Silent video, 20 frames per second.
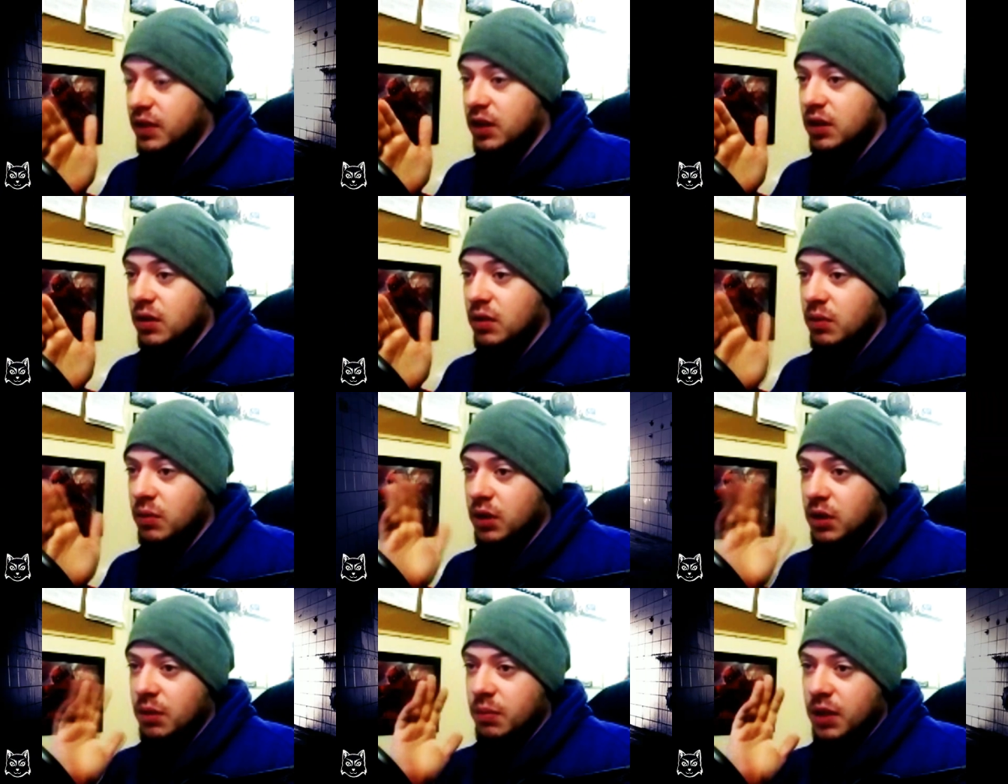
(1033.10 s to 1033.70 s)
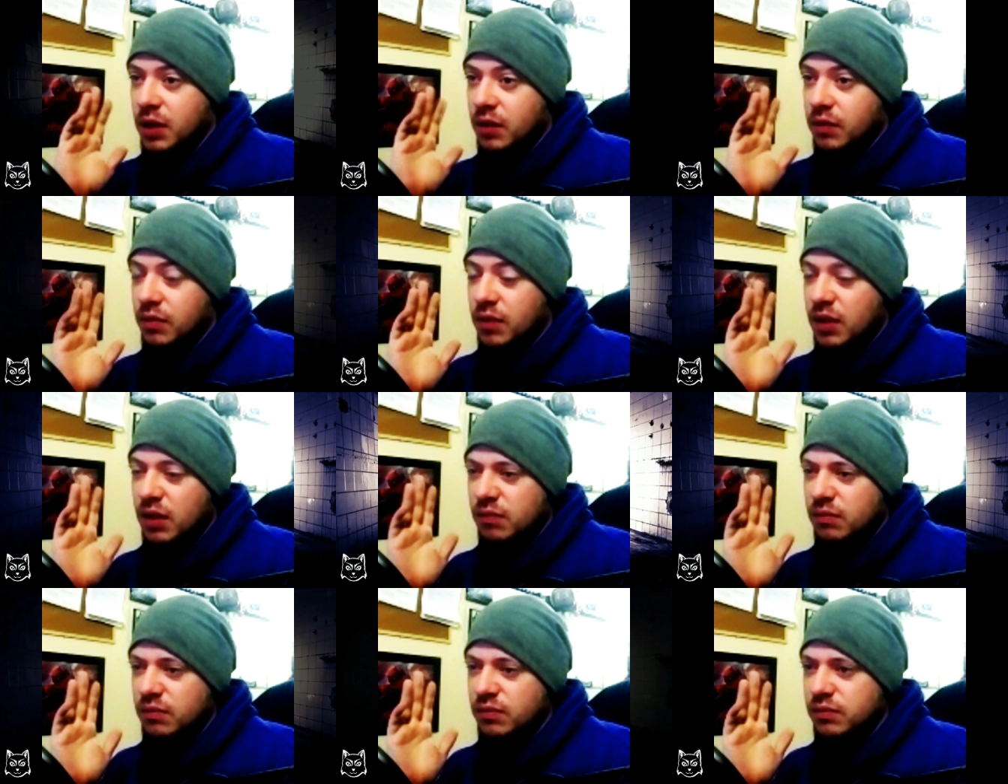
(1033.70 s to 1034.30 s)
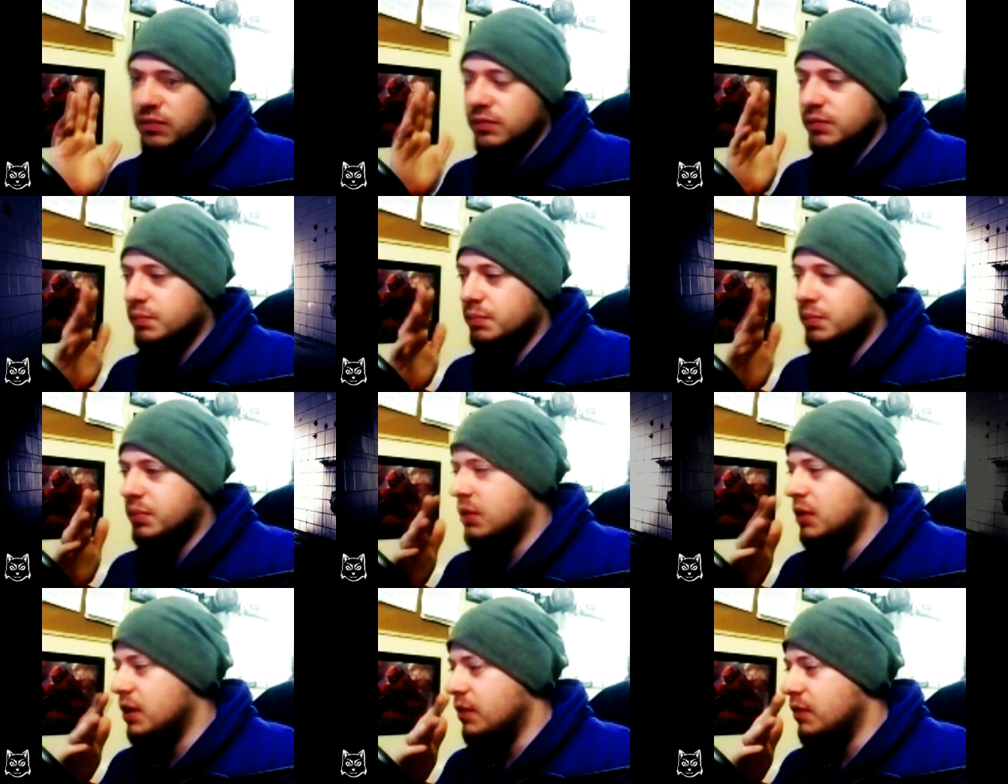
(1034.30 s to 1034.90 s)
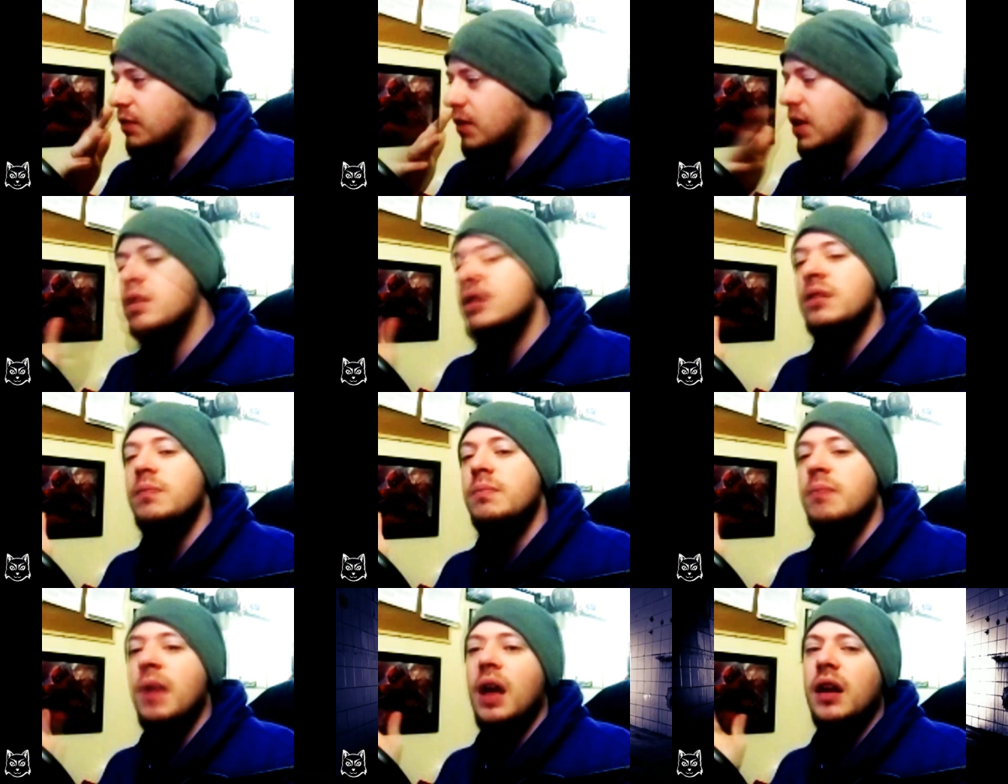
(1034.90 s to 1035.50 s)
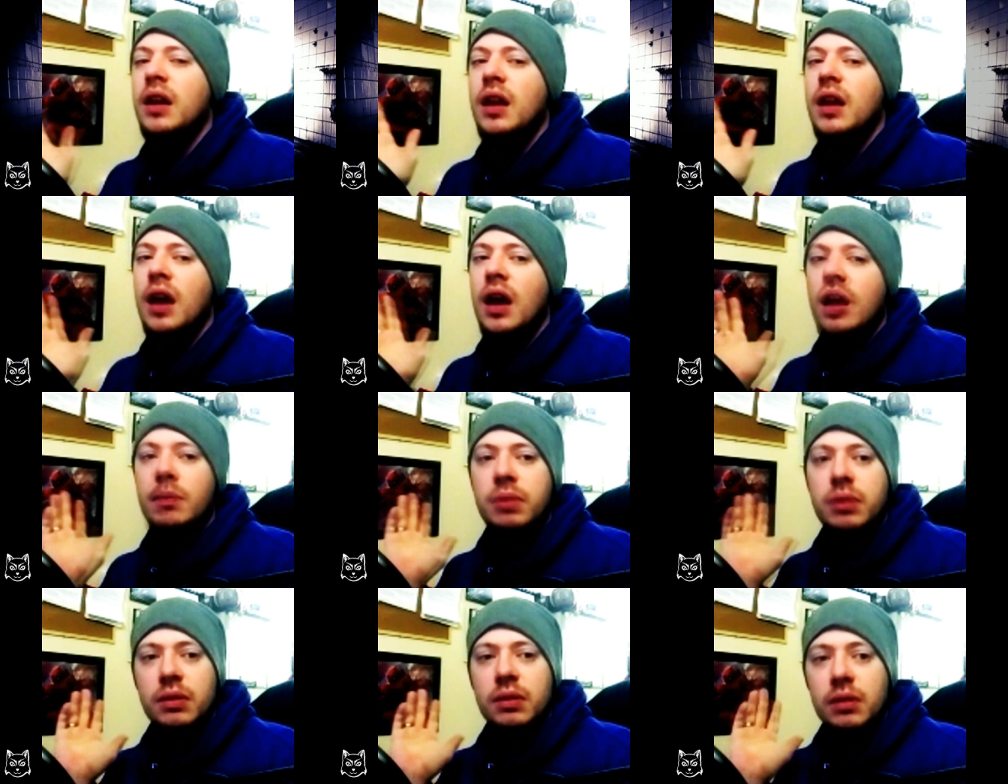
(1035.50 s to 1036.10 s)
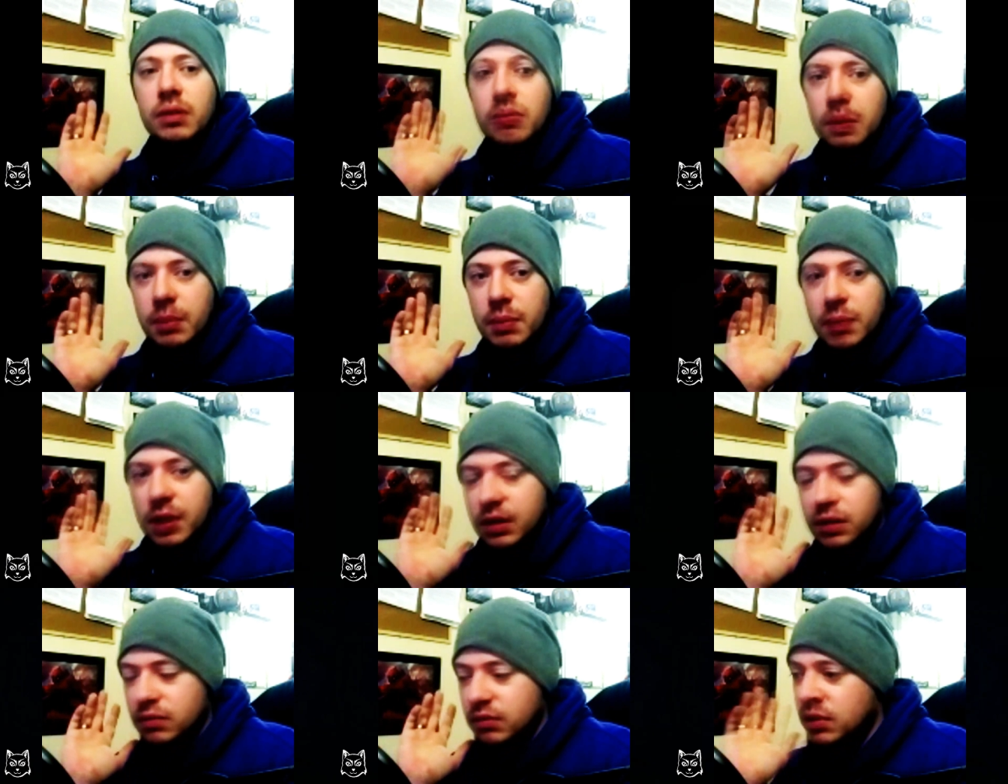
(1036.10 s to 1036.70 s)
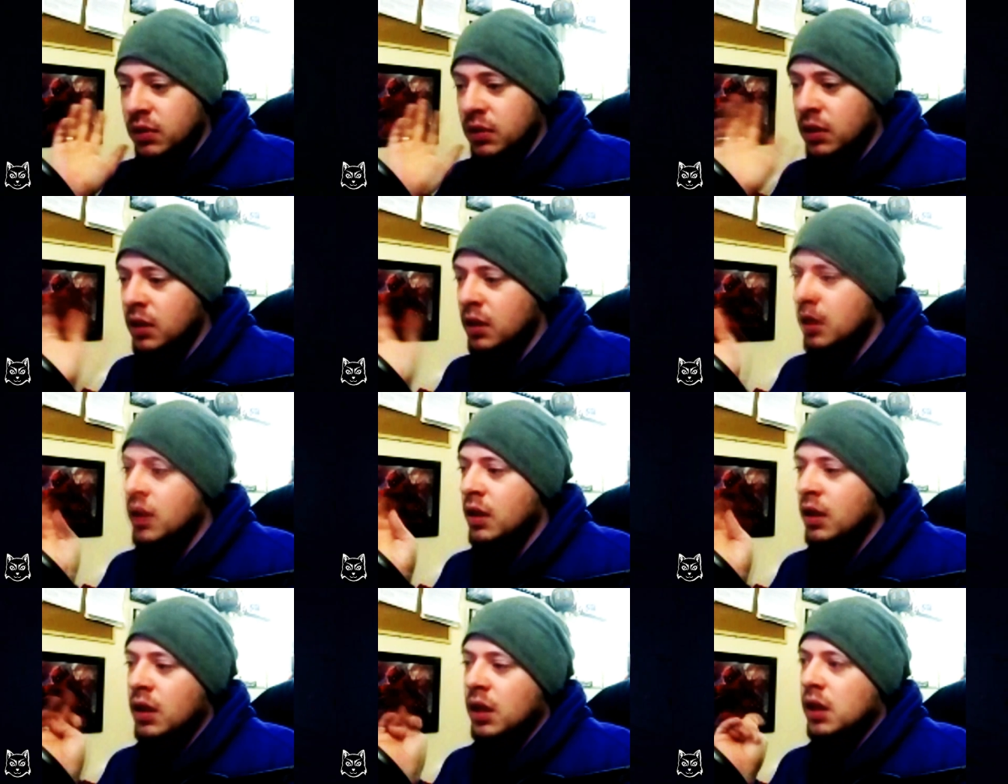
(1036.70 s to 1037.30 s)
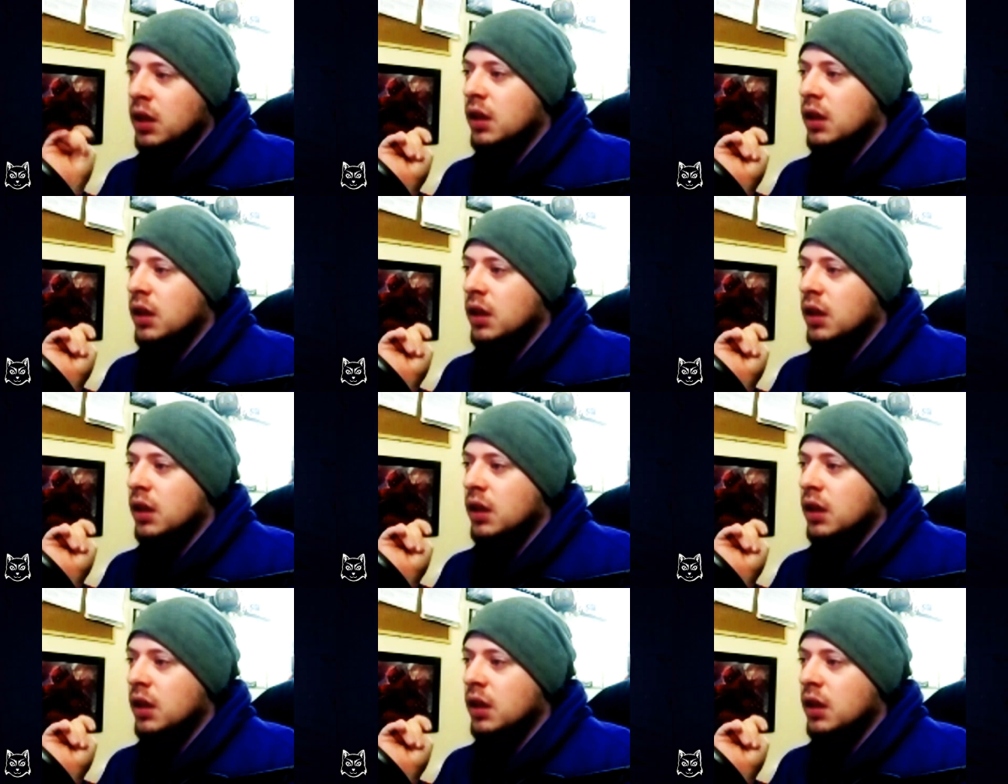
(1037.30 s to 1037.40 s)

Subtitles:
the video would have been probably rendered by now, probably would have been